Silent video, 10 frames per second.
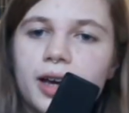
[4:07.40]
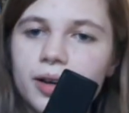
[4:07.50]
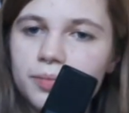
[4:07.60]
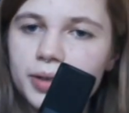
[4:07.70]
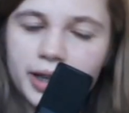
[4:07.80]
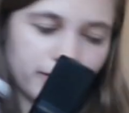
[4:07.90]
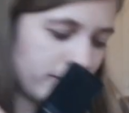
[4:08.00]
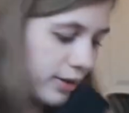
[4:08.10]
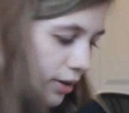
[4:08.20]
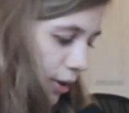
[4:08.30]
Um, but yeah,
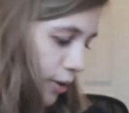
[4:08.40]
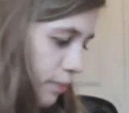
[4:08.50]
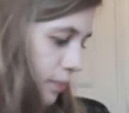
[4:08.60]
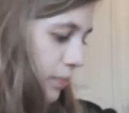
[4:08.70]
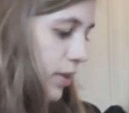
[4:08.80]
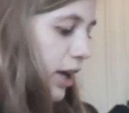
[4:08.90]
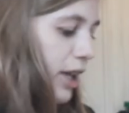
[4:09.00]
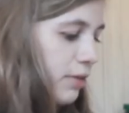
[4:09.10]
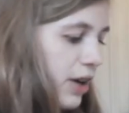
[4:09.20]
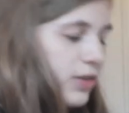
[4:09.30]
this is her. I
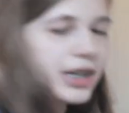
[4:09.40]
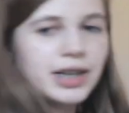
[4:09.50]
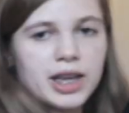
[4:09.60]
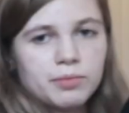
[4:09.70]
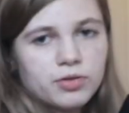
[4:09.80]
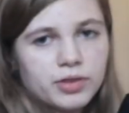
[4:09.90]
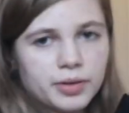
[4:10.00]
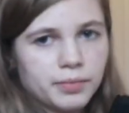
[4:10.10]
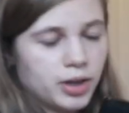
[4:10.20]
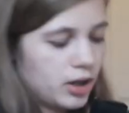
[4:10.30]
don't have any names for
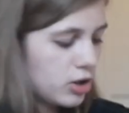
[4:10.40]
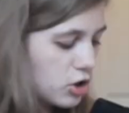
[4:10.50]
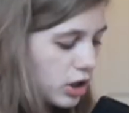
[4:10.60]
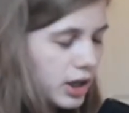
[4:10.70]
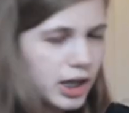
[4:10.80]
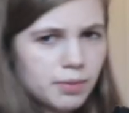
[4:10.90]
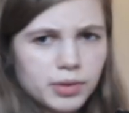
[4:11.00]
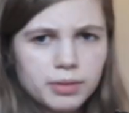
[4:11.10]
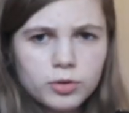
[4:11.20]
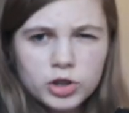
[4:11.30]
them. Should I name
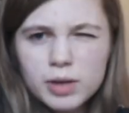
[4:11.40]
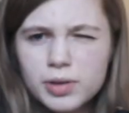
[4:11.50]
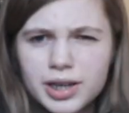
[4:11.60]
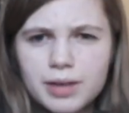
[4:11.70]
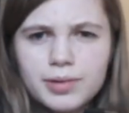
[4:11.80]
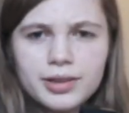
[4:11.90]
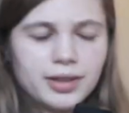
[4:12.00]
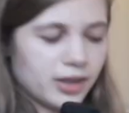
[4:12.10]
them? Should I be naming these?